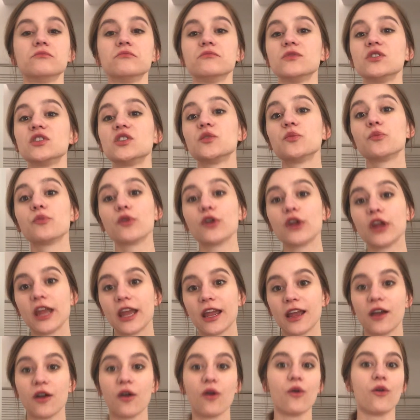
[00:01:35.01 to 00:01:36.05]

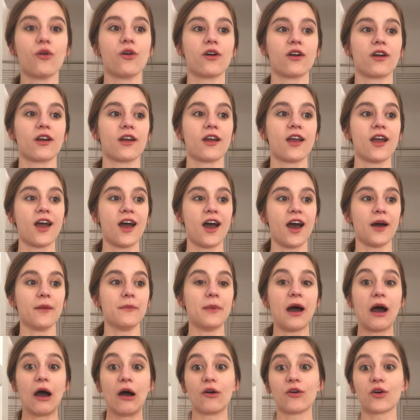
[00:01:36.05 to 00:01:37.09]
spring or
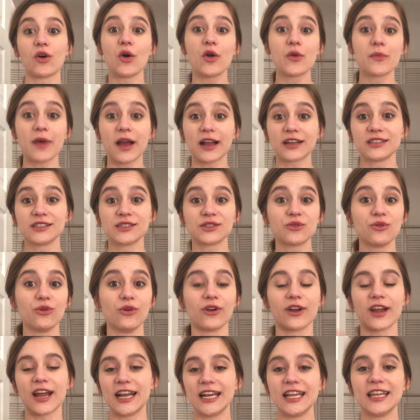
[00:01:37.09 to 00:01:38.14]
about going back to school
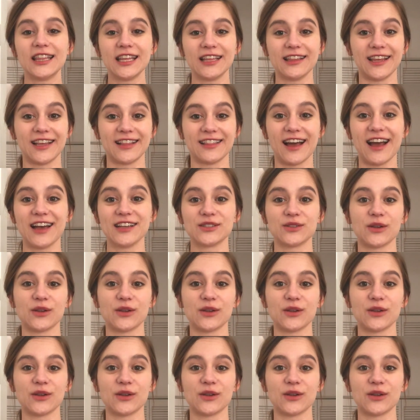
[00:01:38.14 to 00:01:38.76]
or anything like that.